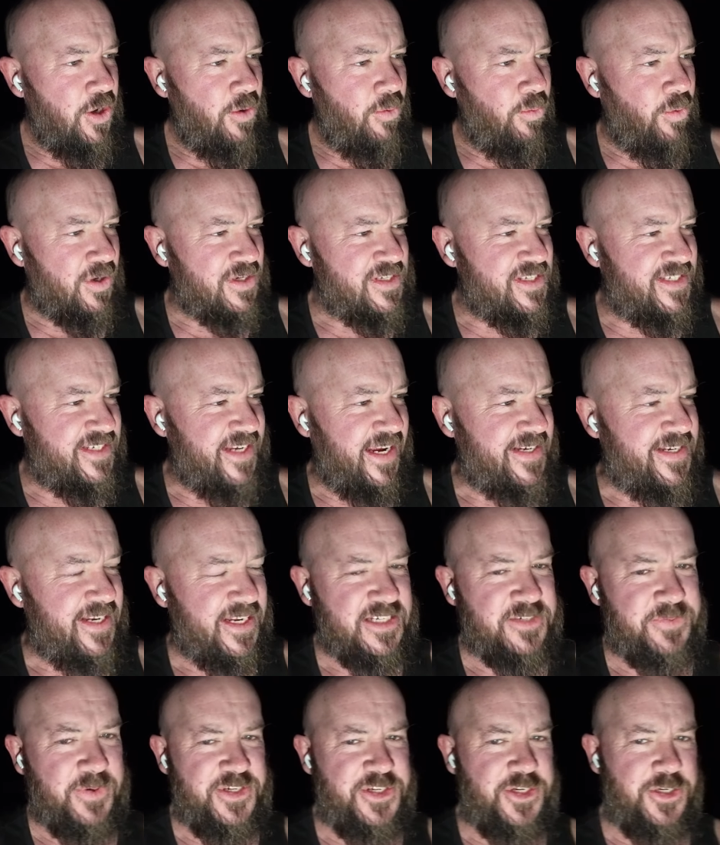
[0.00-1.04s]
what
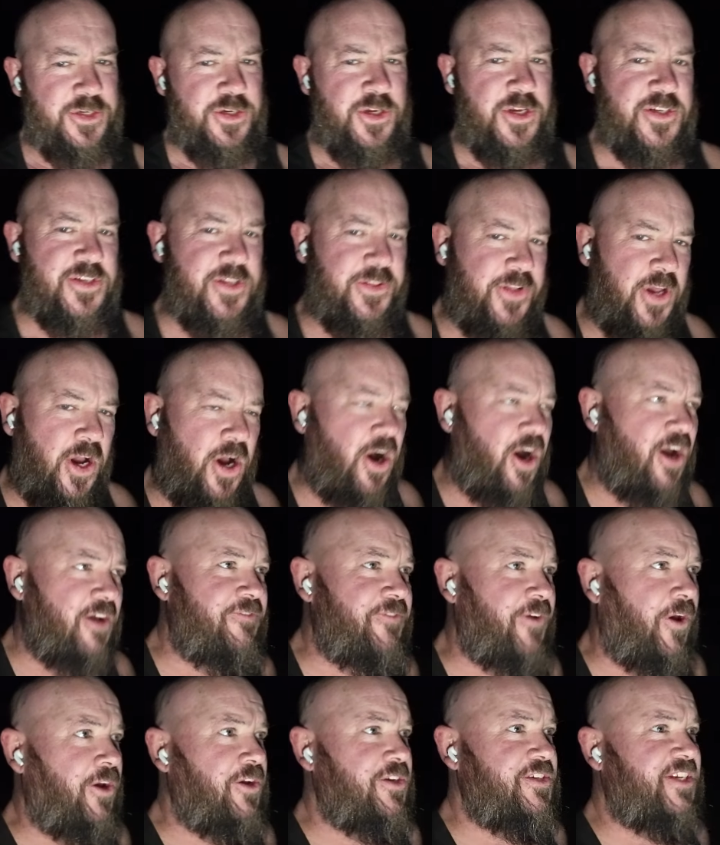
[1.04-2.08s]
settings we should use on the
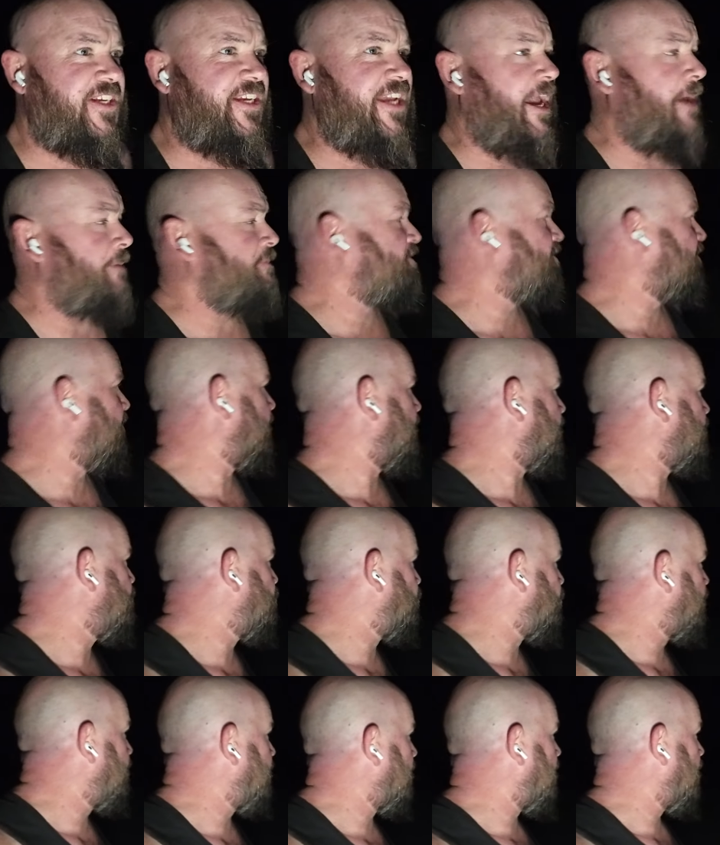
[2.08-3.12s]
iPhone to capture the
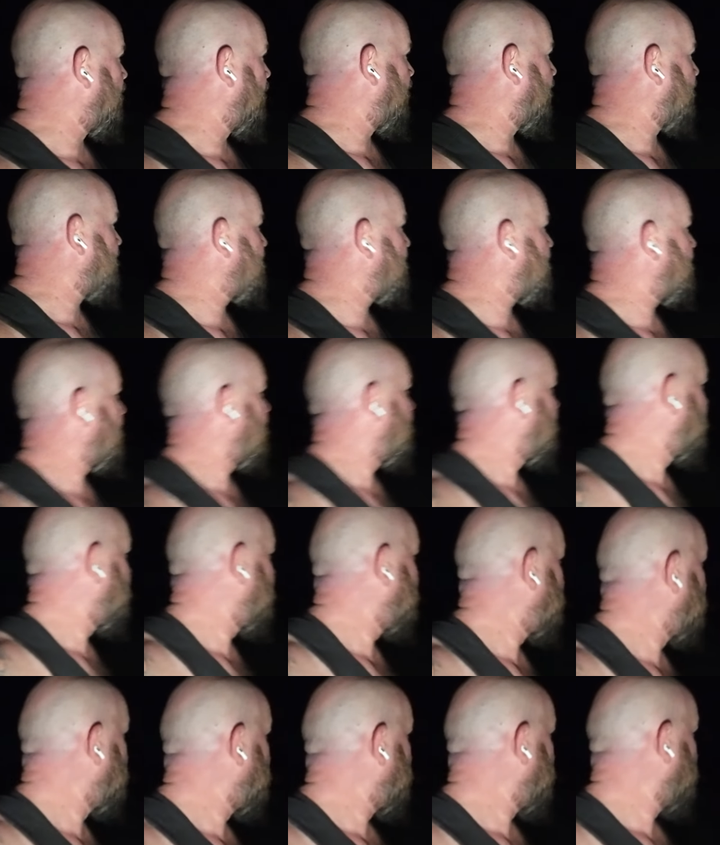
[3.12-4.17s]
northern lights.
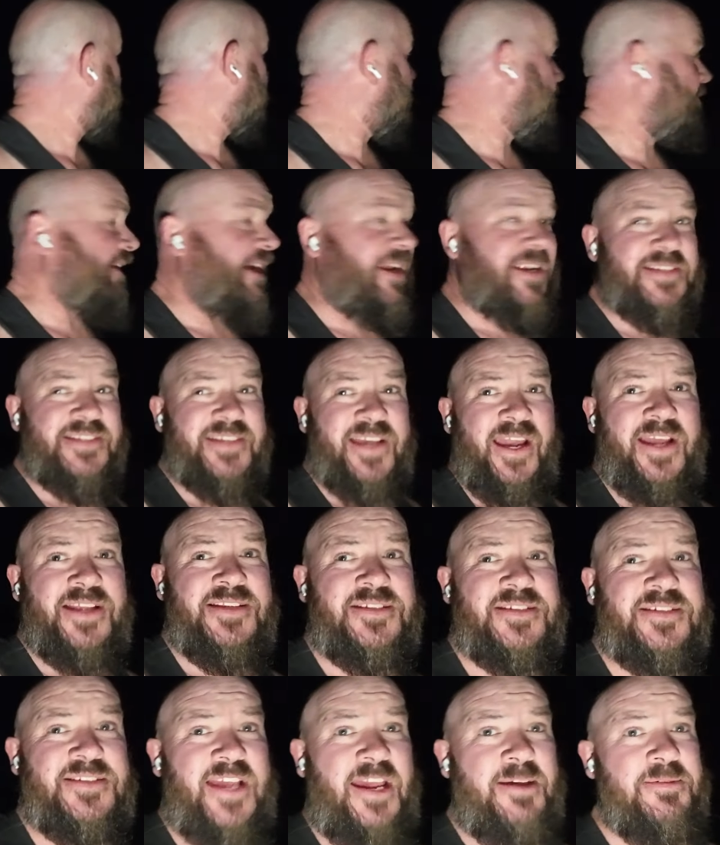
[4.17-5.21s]
And I'm going to say it's
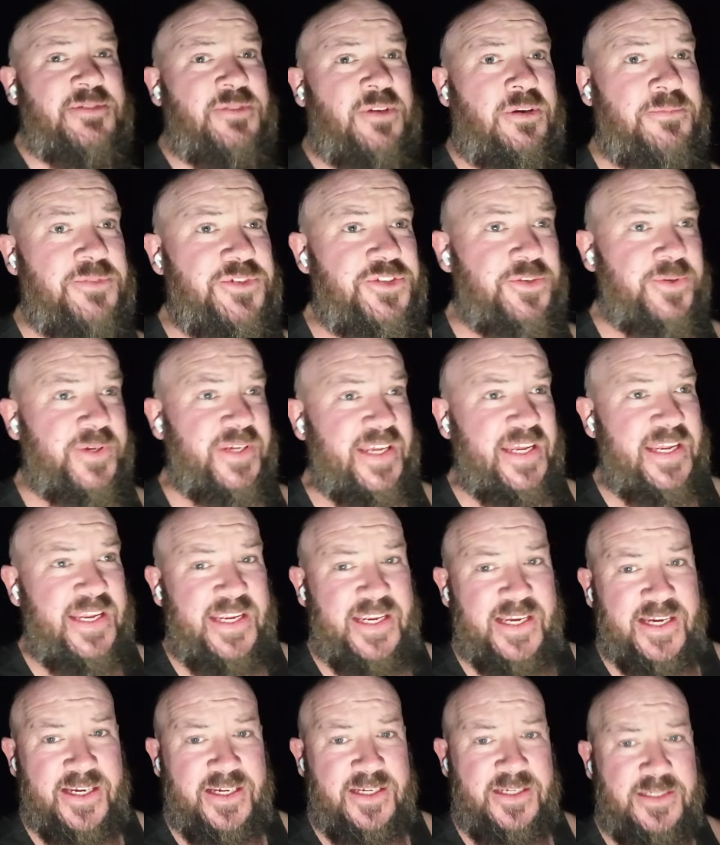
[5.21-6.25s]
the same as what I'm doing
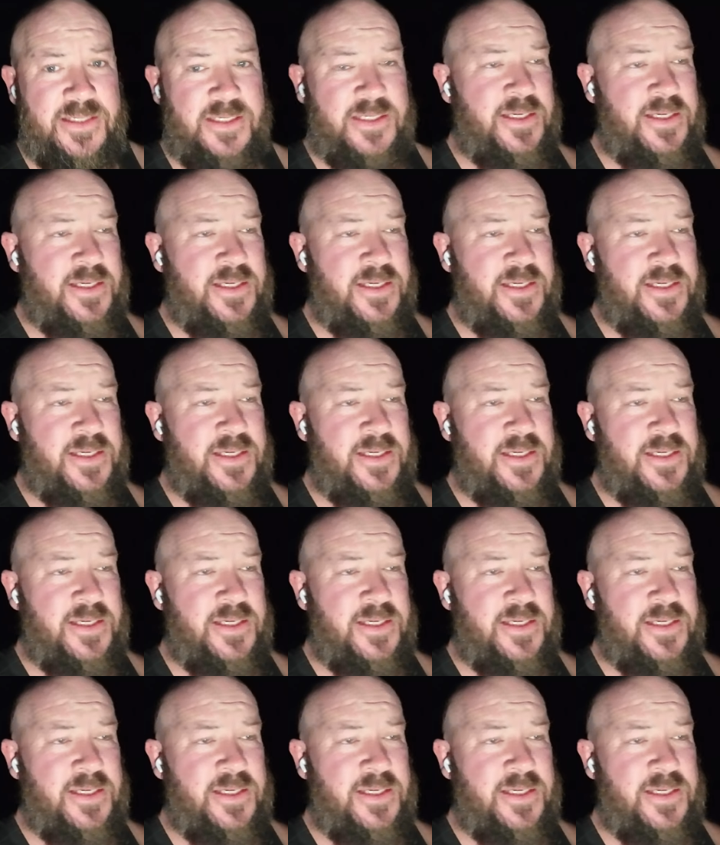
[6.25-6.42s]
here.